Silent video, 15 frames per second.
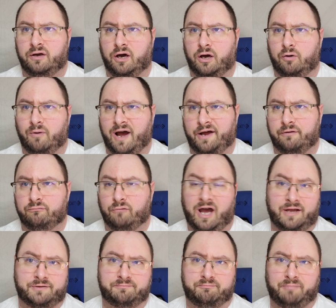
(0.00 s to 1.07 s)

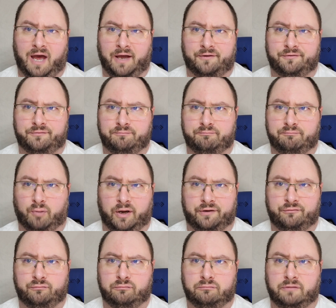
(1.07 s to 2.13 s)
wax packs, break
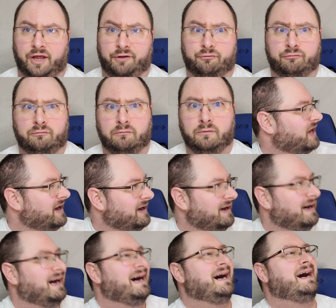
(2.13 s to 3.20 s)
things.
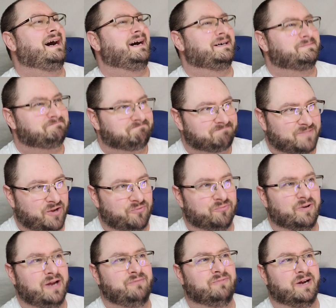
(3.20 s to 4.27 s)
Ah,
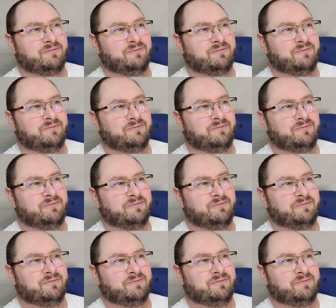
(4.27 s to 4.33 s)
right.